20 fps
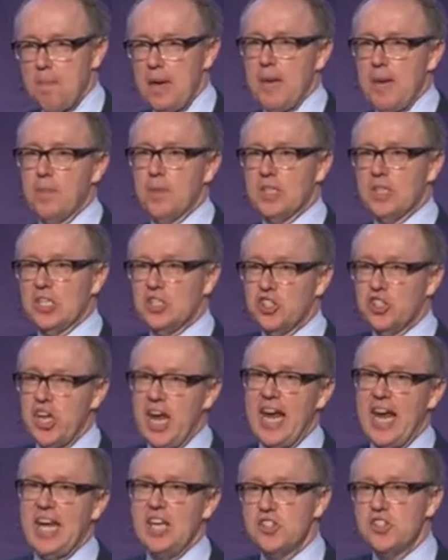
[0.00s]
people to
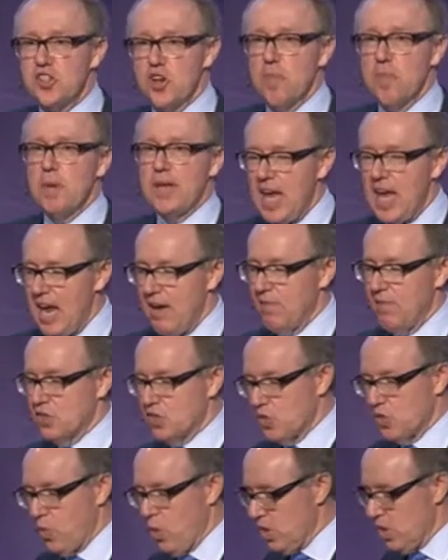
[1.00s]
change their
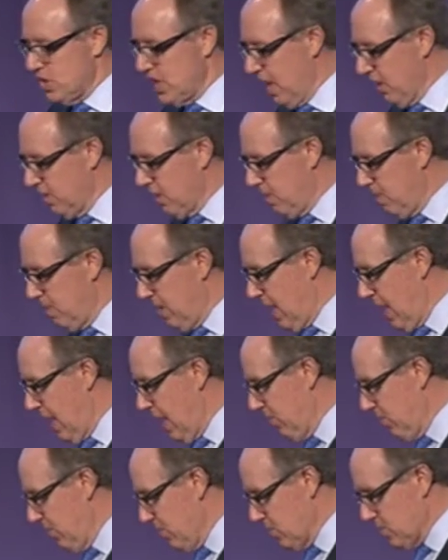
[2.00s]
behaviors towards healthy
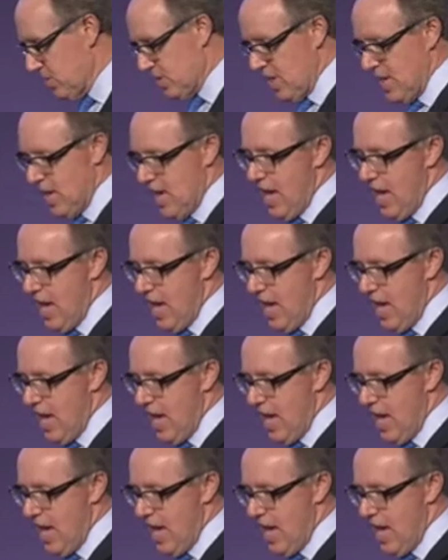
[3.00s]
behaviors.